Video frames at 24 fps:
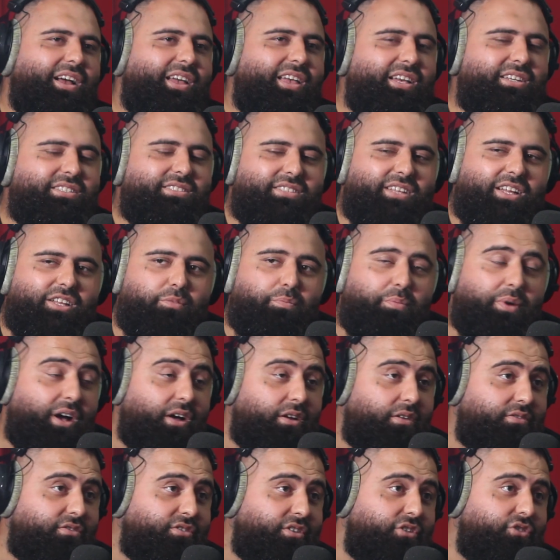guess that's part
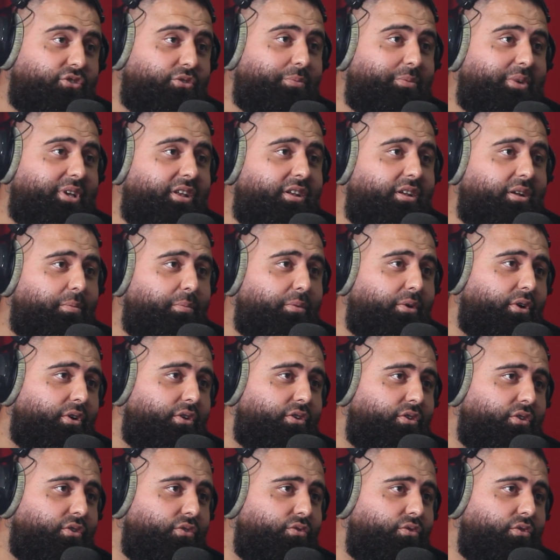of social media, bro.
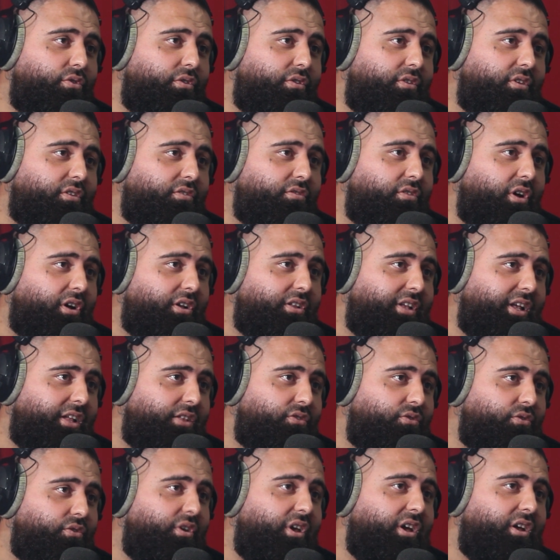You do things like that
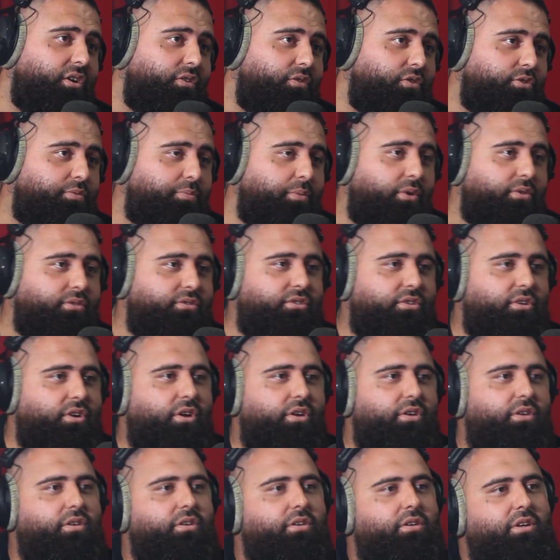to get a response,
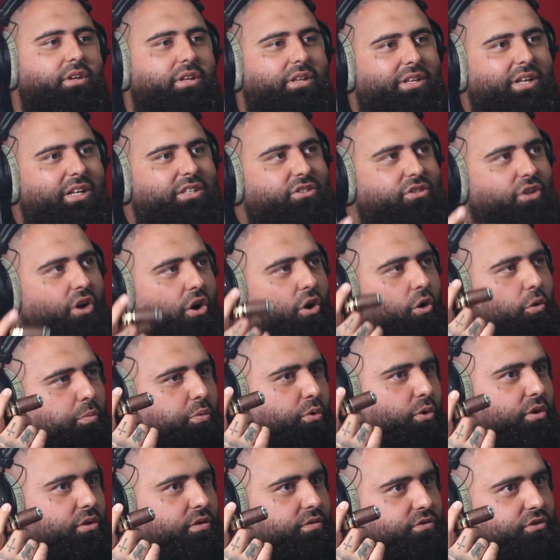That's the whole
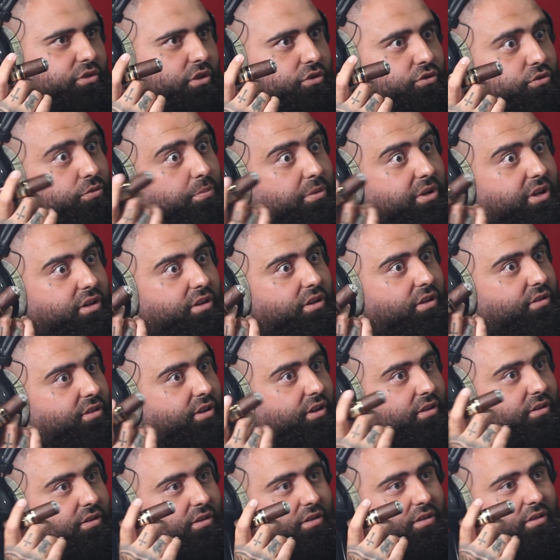point of social media,
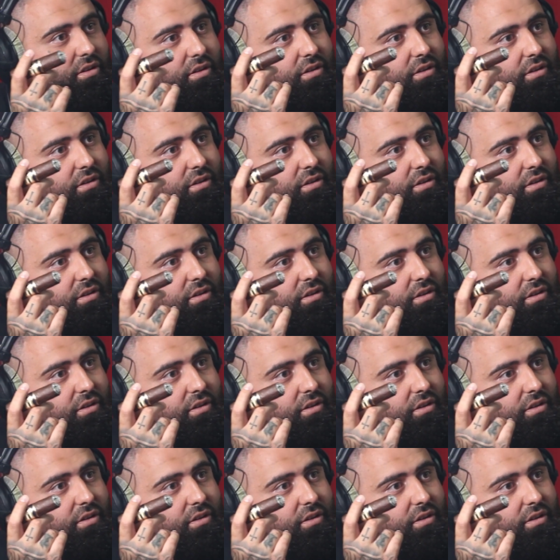technically,